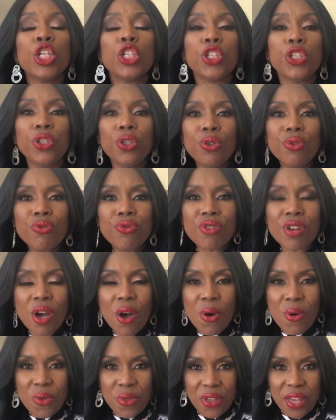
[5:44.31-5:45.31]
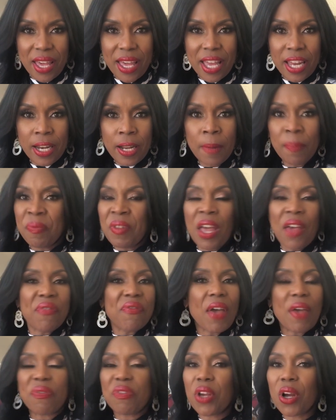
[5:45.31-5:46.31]
you know then
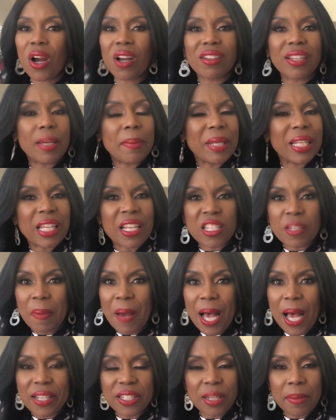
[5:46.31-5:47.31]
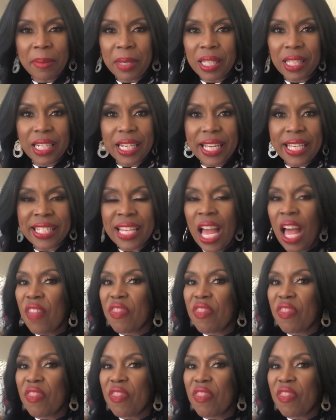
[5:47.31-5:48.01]
that there are limitless possibilities,